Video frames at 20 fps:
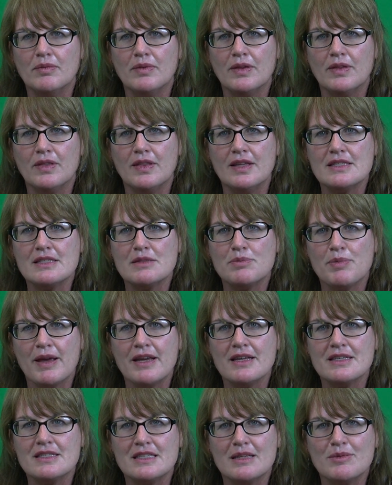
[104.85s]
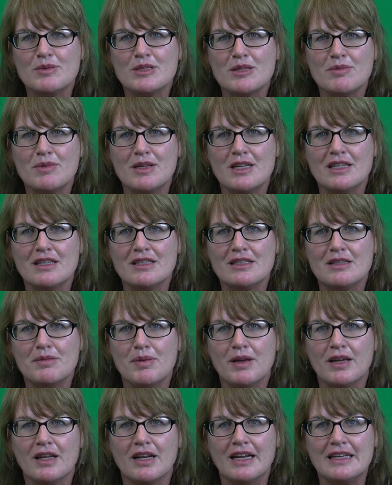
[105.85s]
this space seems to me to
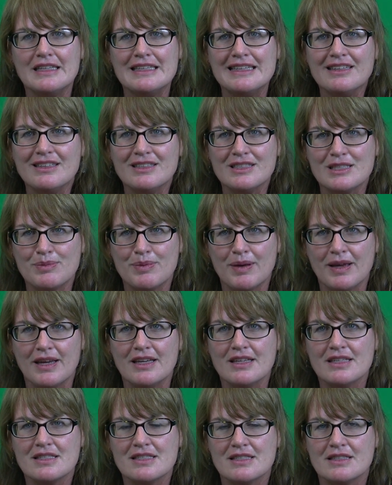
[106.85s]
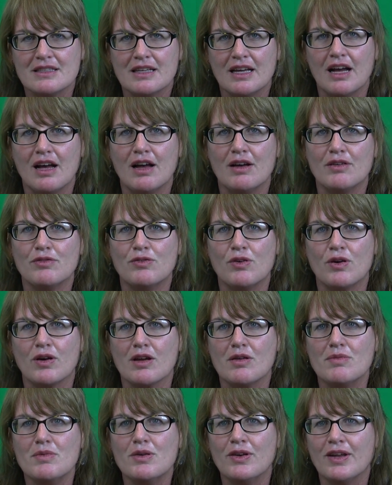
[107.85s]
be an ideal space for
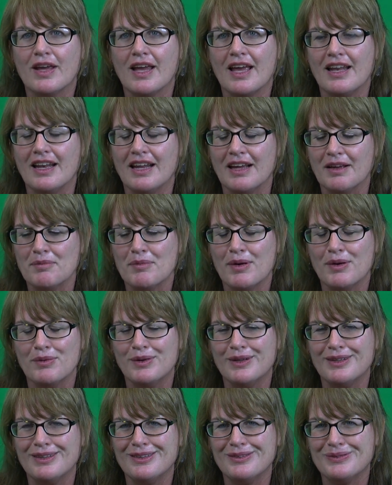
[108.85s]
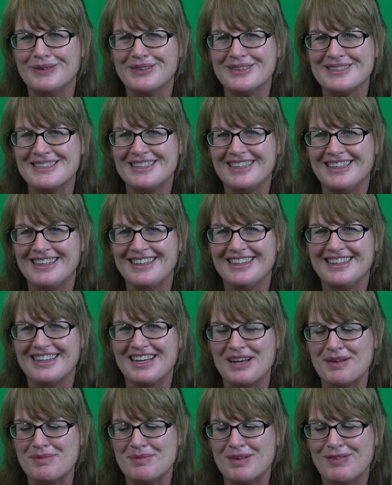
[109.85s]
communicating, but we'll see
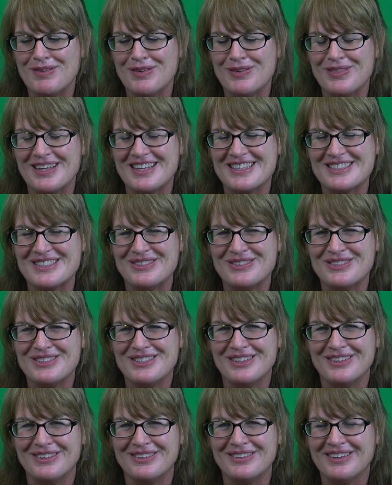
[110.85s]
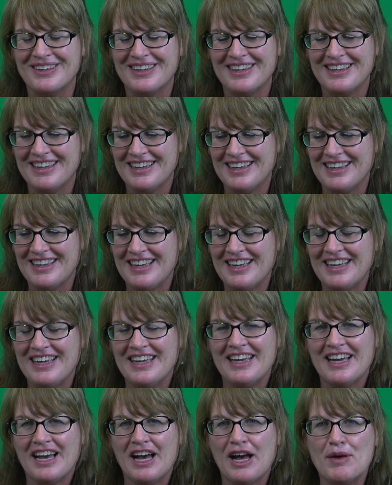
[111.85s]
if you think so too.
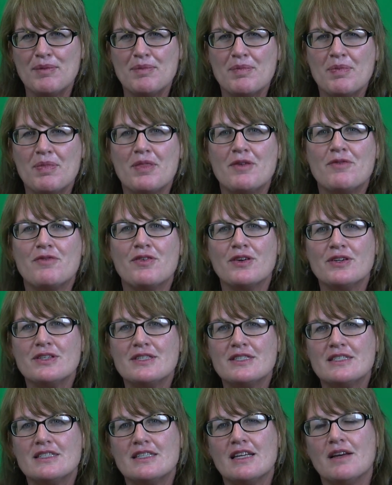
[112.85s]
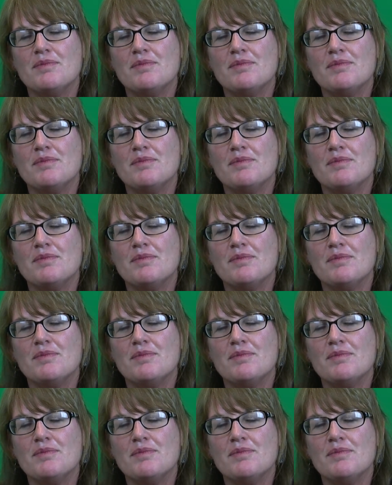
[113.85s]
The first